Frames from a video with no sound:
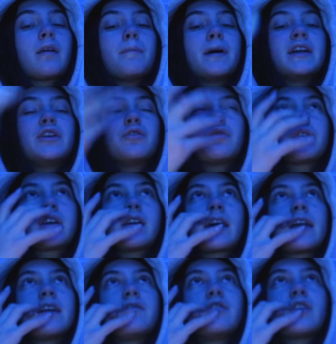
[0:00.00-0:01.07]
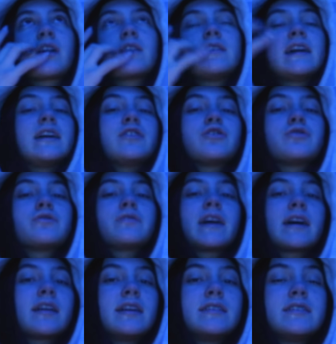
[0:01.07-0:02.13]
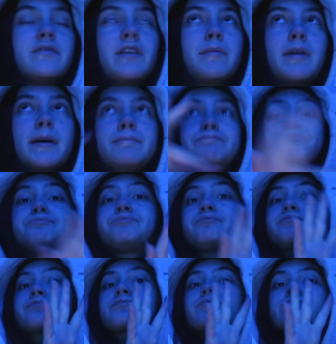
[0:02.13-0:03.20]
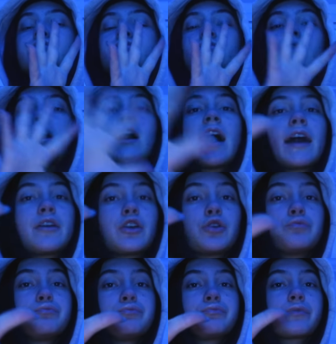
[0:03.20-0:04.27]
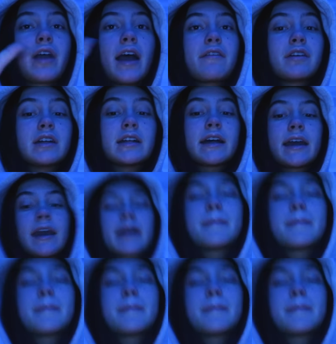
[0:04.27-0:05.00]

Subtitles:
But you'd only like it if you like dating shows and reality TV, but I don't know, I really like